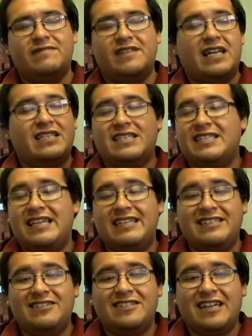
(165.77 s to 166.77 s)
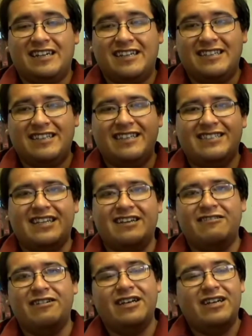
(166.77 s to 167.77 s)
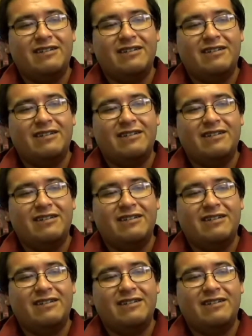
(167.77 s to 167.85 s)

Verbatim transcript: that's just it you're stuck so